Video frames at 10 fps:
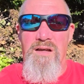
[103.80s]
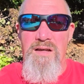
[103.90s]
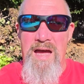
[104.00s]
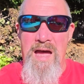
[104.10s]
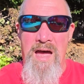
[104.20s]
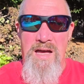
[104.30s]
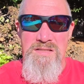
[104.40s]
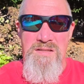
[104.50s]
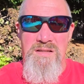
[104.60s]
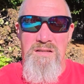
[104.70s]

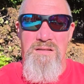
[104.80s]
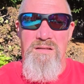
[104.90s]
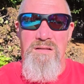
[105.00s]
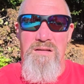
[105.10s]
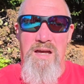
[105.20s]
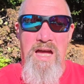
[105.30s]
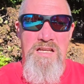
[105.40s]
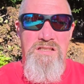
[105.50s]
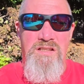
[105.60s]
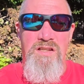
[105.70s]
ask
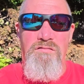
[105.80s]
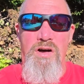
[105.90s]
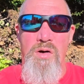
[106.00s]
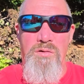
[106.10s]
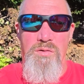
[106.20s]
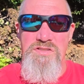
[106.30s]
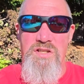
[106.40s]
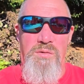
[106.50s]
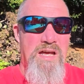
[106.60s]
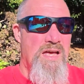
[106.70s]
the locals.
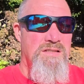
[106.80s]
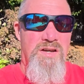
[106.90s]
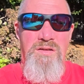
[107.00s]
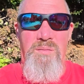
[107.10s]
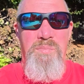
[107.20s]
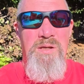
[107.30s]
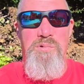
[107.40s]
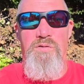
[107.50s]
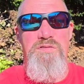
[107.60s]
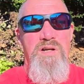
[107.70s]
Don't ask other
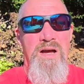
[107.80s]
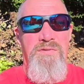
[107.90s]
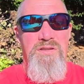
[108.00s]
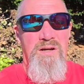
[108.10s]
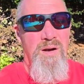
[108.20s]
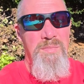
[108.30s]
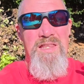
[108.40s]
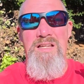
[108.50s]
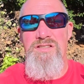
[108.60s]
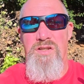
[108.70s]
people who've traveled there. I mean,
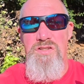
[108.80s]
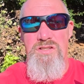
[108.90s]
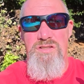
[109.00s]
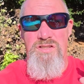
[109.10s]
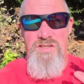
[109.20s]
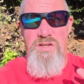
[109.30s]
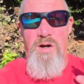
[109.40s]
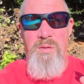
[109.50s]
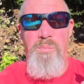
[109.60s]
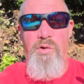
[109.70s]
that's a good
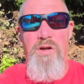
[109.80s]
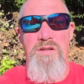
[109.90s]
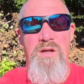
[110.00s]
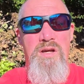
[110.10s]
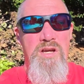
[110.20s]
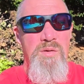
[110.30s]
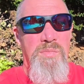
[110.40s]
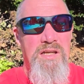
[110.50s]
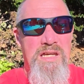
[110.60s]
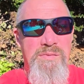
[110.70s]
starting point.
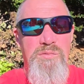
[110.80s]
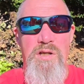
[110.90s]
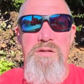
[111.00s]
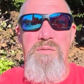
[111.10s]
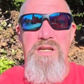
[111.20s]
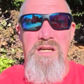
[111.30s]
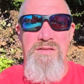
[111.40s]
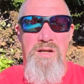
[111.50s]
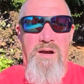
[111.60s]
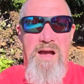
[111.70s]
But even when you
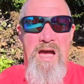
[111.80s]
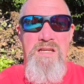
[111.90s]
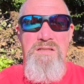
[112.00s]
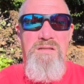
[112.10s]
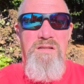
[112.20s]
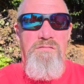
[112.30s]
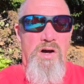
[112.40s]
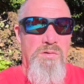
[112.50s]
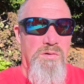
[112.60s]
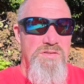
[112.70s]
get there, ask the
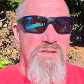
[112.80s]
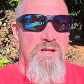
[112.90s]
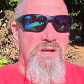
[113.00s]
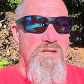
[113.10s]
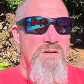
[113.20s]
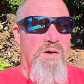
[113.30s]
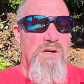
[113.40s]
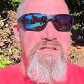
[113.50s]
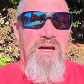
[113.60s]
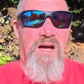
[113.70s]
locals. So I
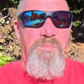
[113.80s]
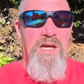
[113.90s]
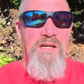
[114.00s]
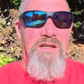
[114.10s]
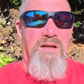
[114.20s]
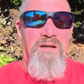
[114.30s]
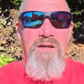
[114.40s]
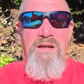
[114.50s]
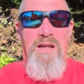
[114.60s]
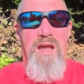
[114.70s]
went to Albania, and